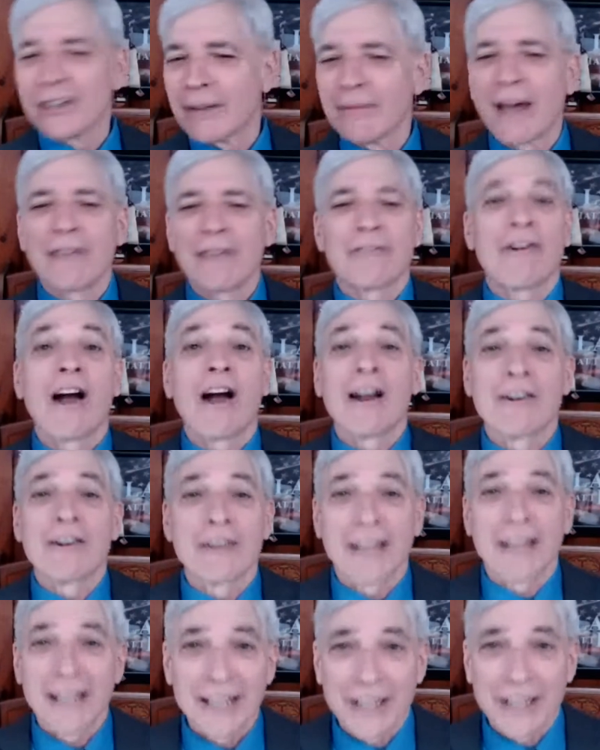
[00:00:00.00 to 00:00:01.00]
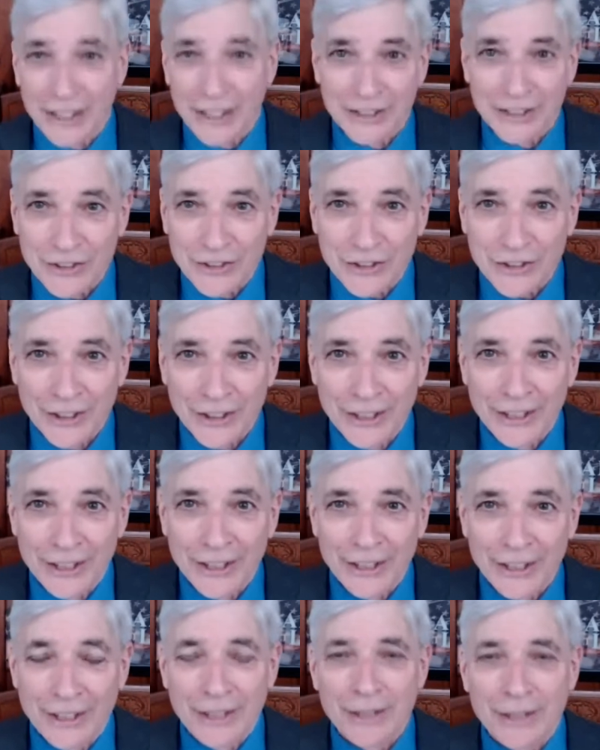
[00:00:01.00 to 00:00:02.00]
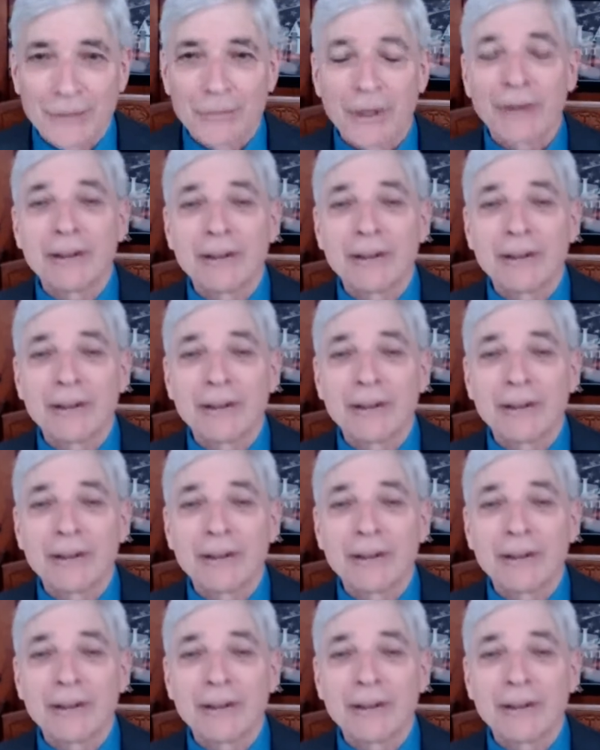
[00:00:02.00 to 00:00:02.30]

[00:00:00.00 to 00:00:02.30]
I'm not firing any guns, but